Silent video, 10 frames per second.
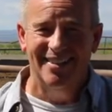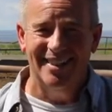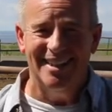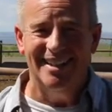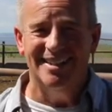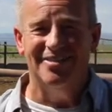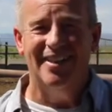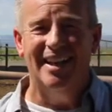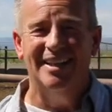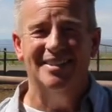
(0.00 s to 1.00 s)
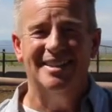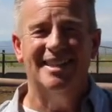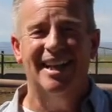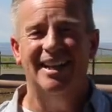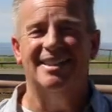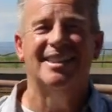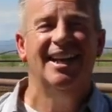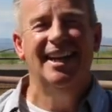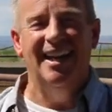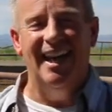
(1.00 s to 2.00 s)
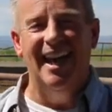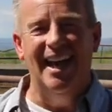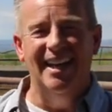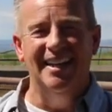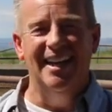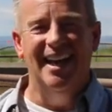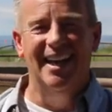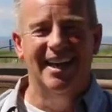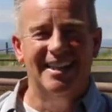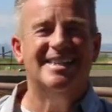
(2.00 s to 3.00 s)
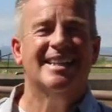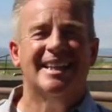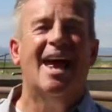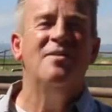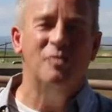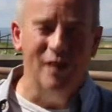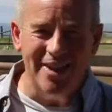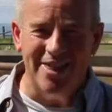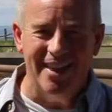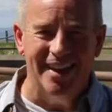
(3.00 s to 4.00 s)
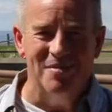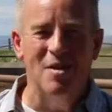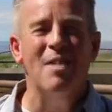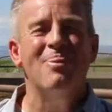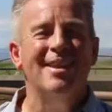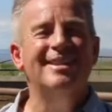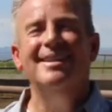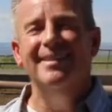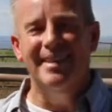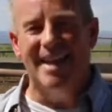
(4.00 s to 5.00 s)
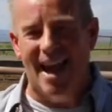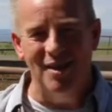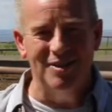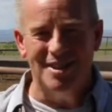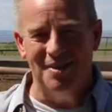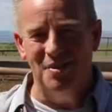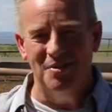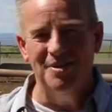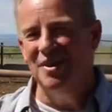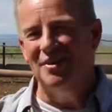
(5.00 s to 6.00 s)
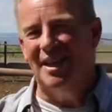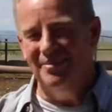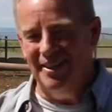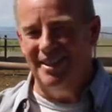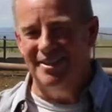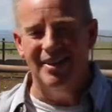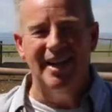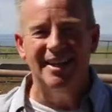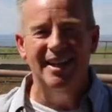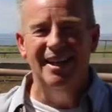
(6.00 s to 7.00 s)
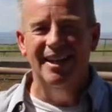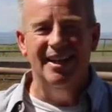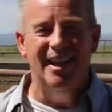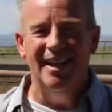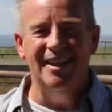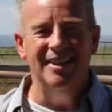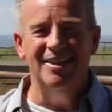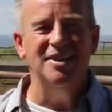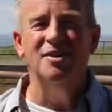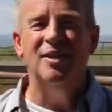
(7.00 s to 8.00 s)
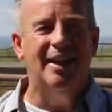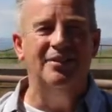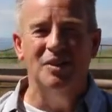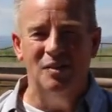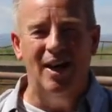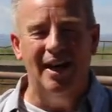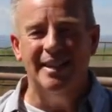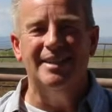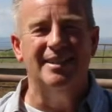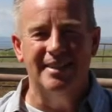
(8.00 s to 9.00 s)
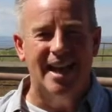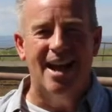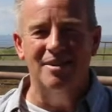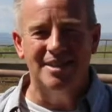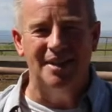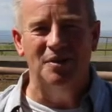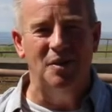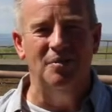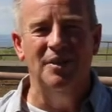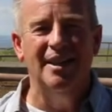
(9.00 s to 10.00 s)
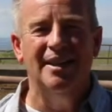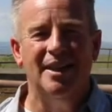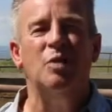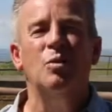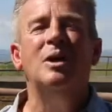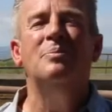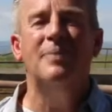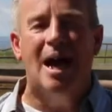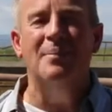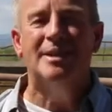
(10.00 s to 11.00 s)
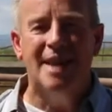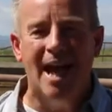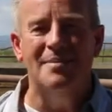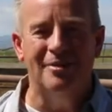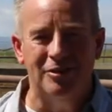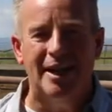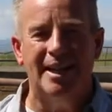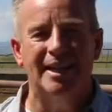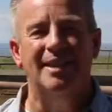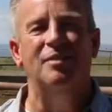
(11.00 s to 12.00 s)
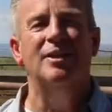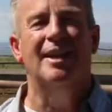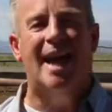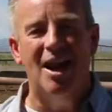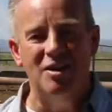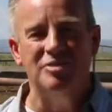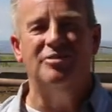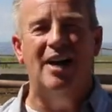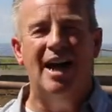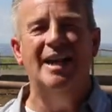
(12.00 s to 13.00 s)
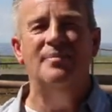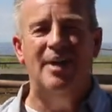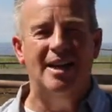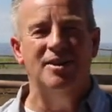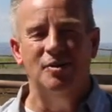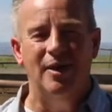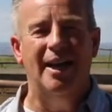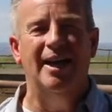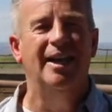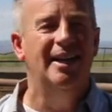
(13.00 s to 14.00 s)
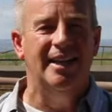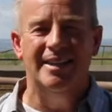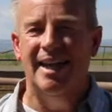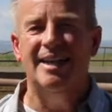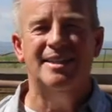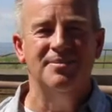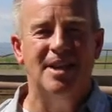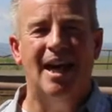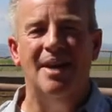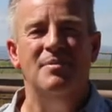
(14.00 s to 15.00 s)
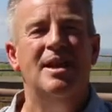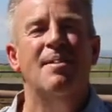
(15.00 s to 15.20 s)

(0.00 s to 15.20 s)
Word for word: with these fine steaks and uh, did life with them until the cows come home. You know what that means, right? Uh, you can do whatever you want until the cows come home. There will come a time of reckoning when the cows finally make their way. It takes some time.